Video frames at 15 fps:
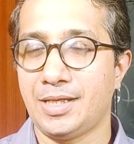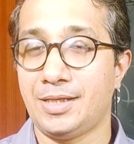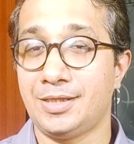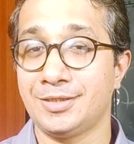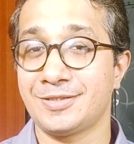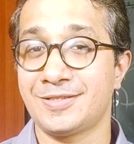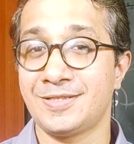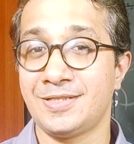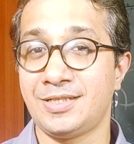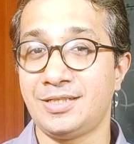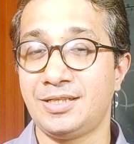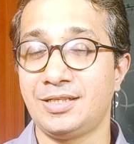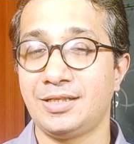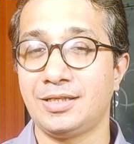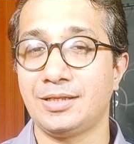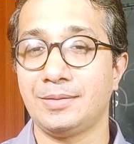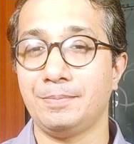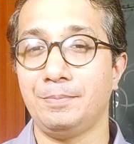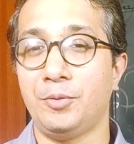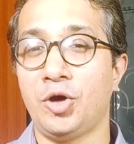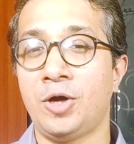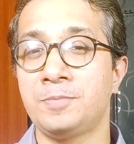Answer:
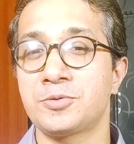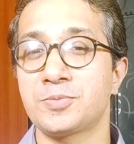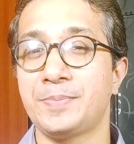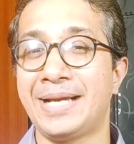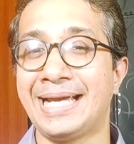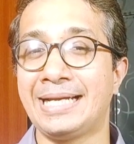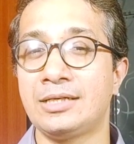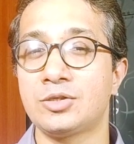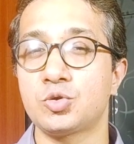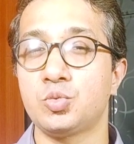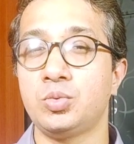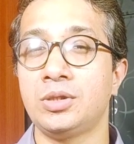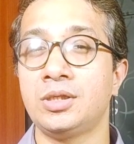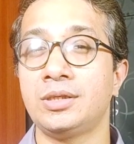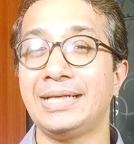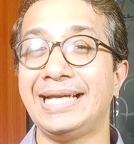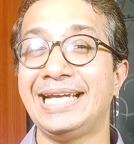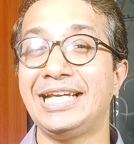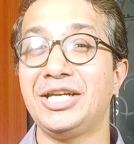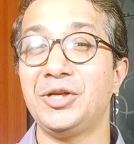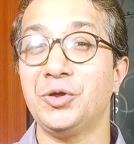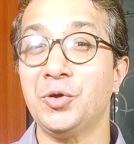Bob's parents were
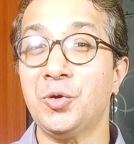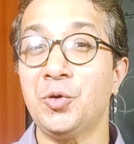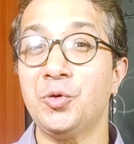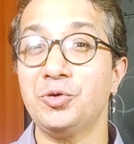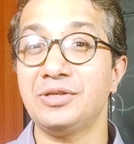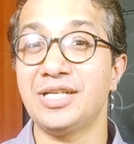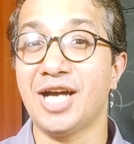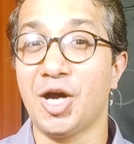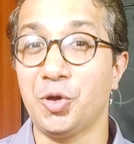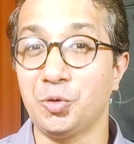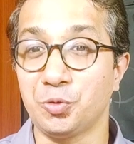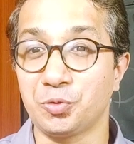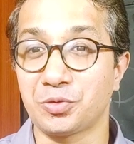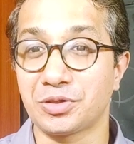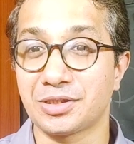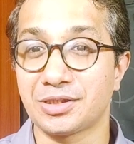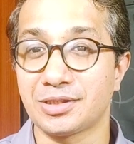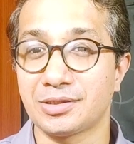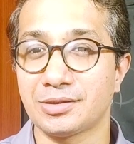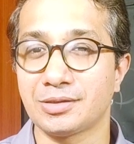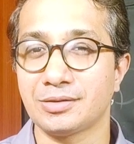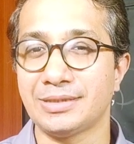in no doubt
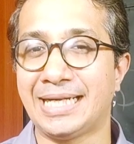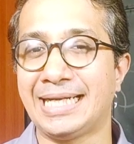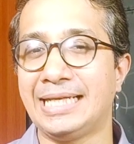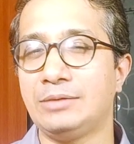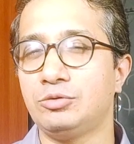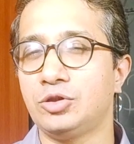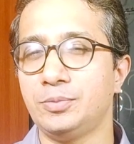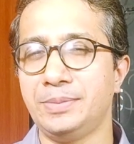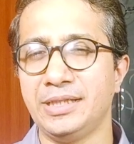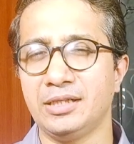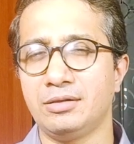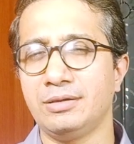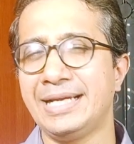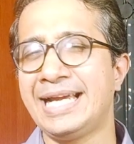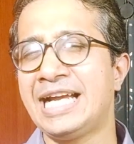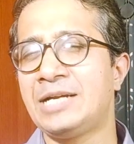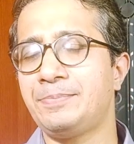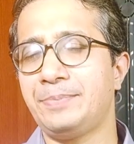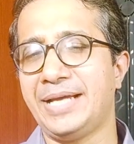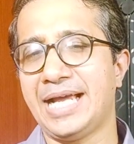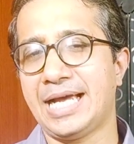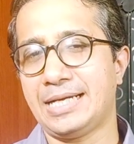that he would be a
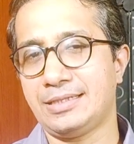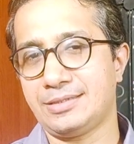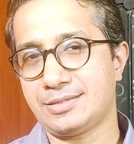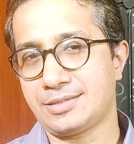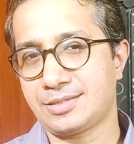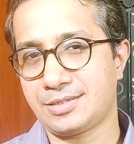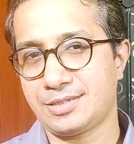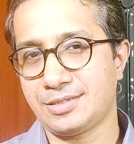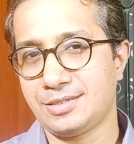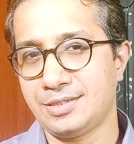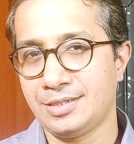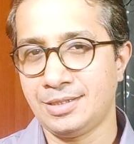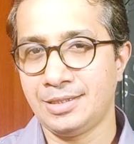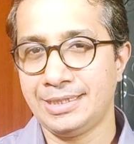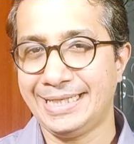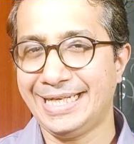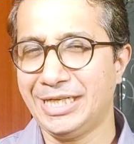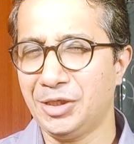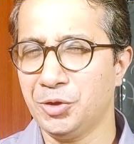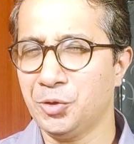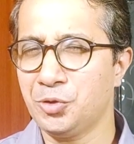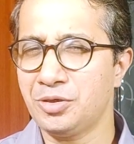great pianist.
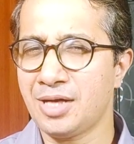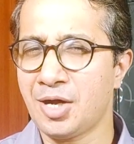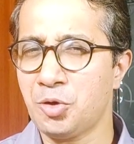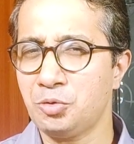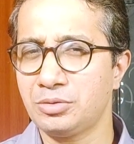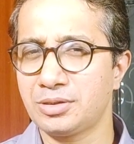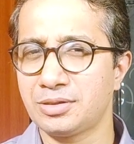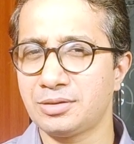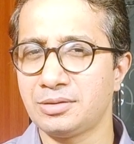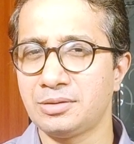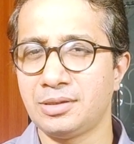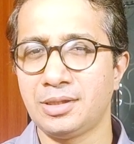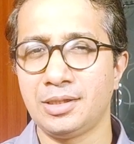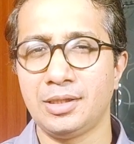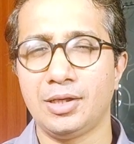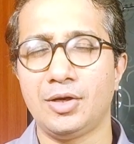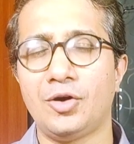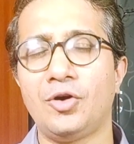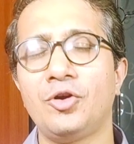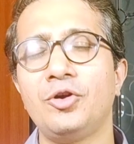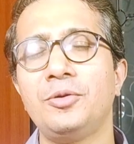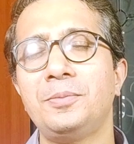In no doubt,
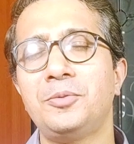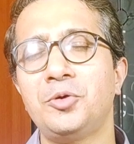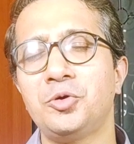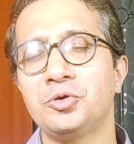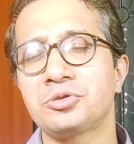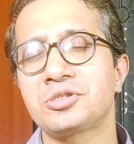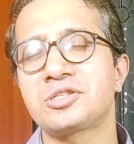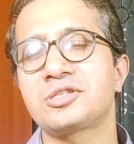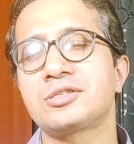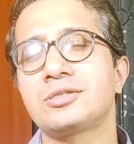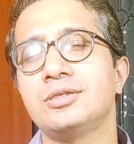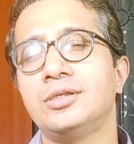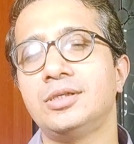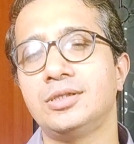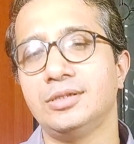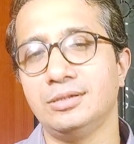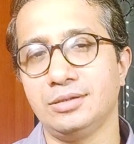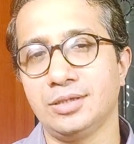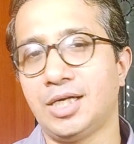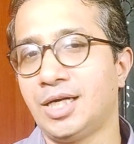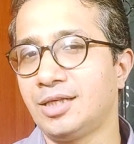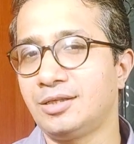almost
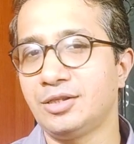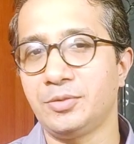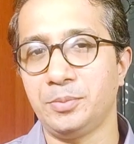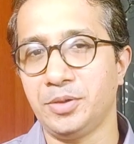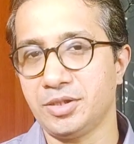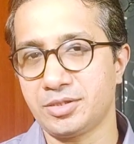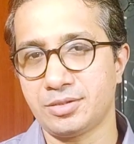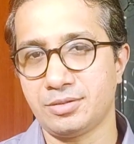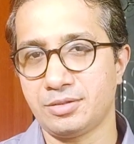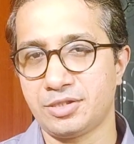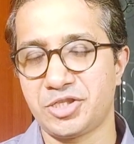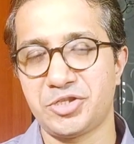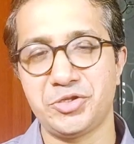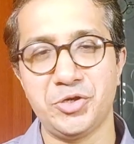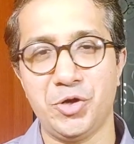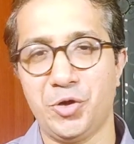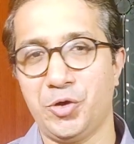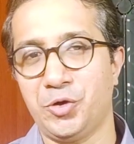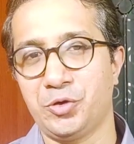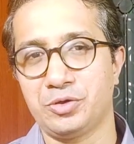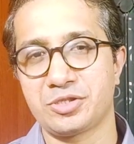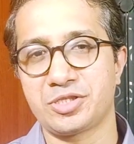certain, 100%,
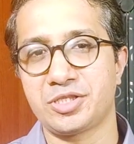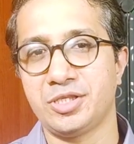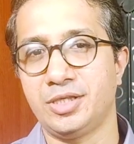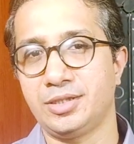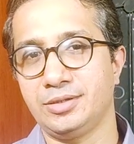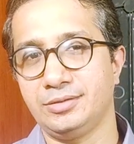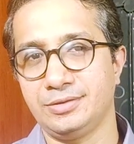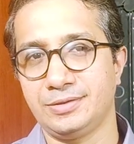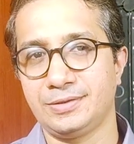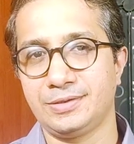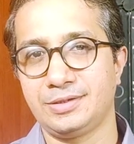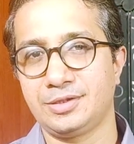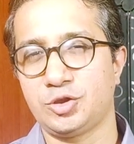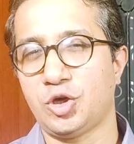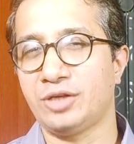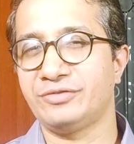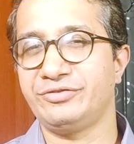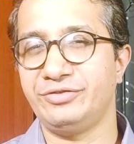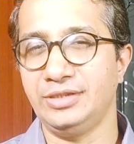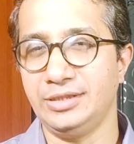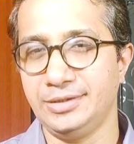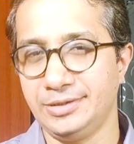sure, certain,
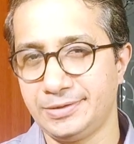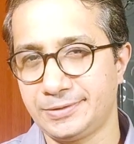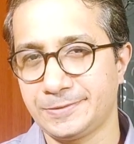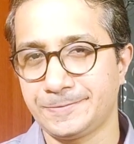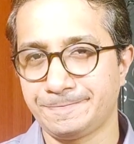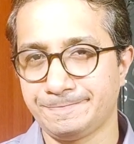confident.